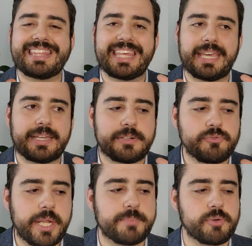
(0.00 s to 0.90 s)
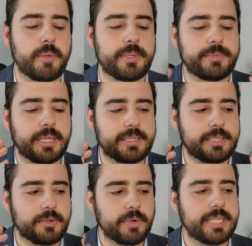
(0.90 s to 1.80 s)
The great problem,
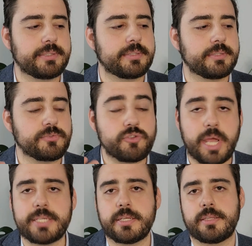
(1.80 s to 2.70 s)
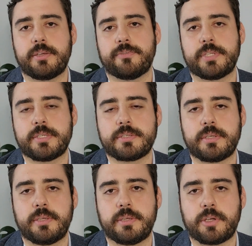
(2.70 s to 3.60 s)
the great tragedy of
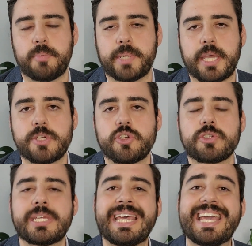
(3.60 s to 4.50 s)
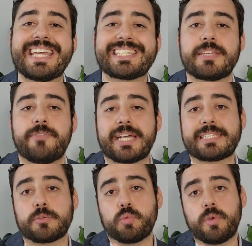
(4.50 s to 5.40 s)
these complications is the fact
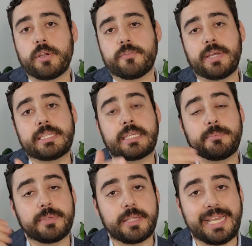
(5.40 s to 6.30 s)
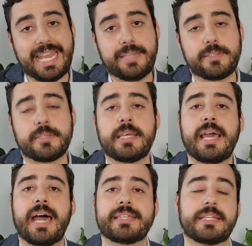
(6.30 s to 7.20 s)
that we are finding them late,
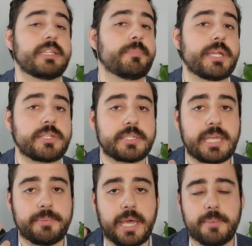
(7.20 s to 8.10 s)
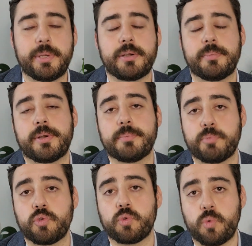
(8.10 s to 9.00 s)
and then the patients have a very, very
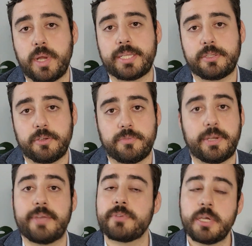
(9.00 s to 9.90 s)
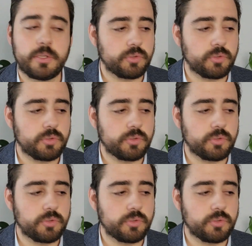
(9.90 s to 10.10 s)
poor quality of life.